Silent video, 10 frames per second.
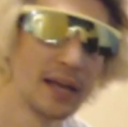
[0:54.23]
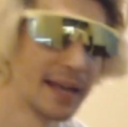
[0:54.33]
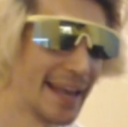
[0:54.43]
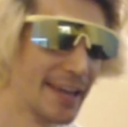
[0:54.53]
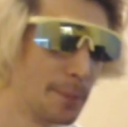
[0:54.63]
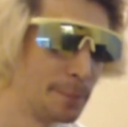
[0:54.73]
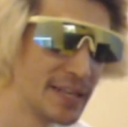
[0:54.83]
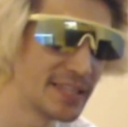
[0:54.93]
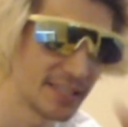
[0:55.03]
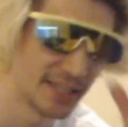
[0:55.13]
in a
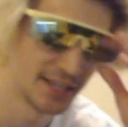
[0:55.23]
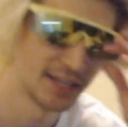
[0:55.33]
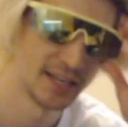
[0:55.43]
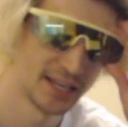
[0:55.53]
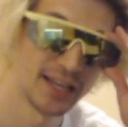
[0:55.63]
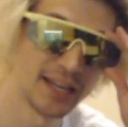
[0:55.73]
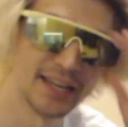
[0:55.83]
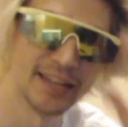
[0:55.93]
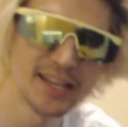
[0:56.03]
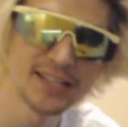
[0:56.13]
PC? It
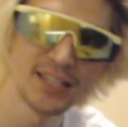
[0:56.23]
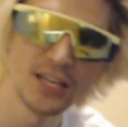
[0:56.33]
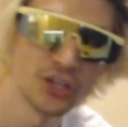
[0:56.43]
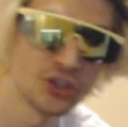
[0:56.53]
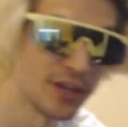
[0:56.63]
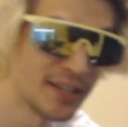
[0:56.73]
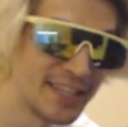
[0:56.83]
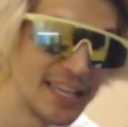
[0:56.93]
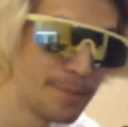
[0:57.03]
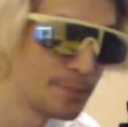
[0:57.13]
is to
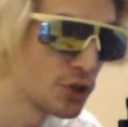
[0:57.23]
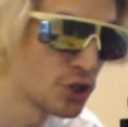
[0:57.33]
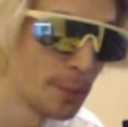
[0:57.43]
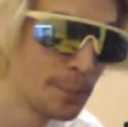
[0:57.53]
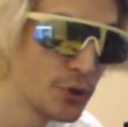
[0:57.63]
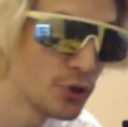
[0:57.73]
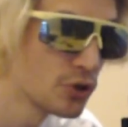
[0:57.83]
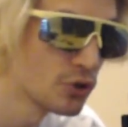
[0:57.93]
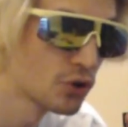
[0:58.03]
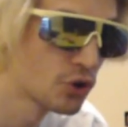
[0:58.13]
keep the computer
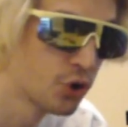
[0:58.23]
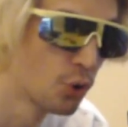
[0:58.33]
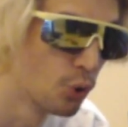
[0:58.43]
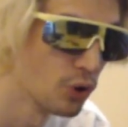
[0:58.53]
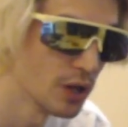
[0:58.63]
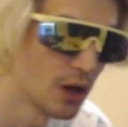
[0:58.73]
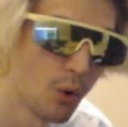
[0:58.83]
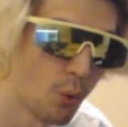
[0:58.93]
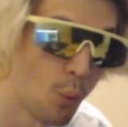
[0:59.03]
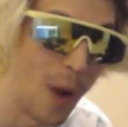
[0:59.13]
cool.
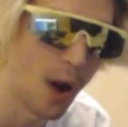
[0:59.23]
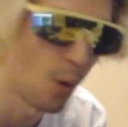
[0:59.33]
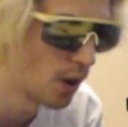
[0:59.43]
Wow.